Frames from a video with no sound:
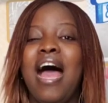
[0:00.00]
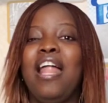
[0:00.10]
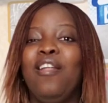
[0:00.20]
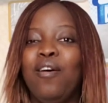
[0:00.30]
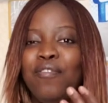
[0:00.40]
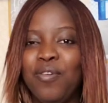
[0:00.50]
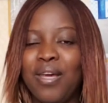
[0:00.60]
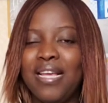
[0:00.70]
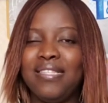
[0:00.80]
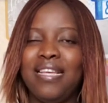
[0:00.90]
I love you
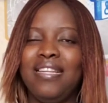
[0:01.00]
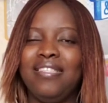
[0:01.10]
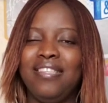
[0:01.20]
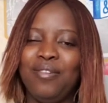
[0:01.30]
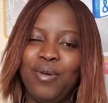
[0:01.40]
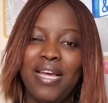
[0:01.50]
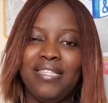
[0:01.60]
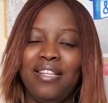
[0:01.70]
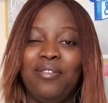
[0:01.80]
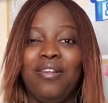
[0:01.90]
guys and I see you
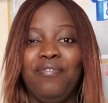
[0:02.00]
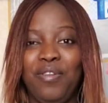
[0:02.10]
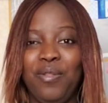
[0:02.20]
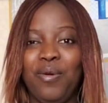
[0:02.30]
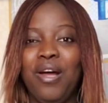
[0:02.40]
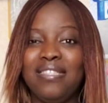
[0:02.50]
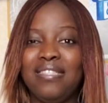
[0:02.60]
guys in another video.